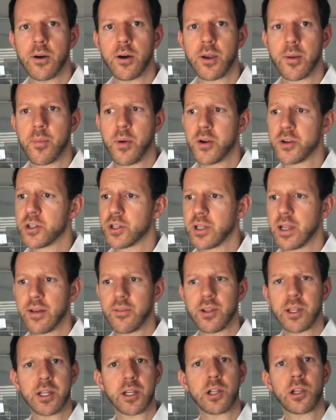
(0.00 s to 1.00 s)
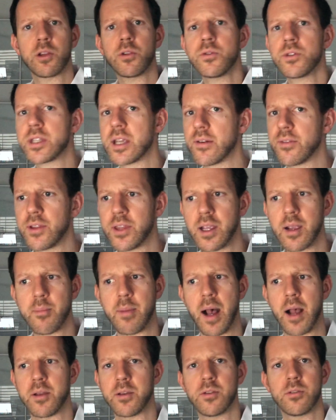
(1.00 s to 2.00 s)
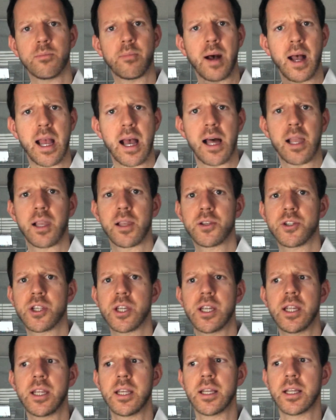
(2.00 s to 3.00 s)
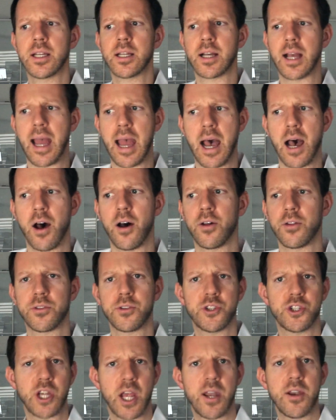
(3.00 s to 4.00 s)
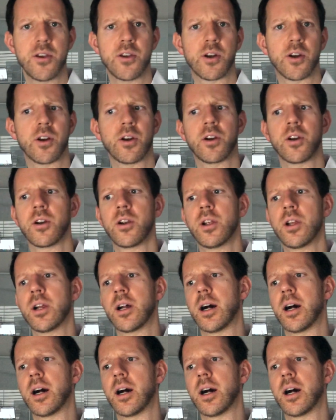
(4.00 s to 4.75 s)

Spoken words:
on a personal level includes everything about you: biology, health, gender.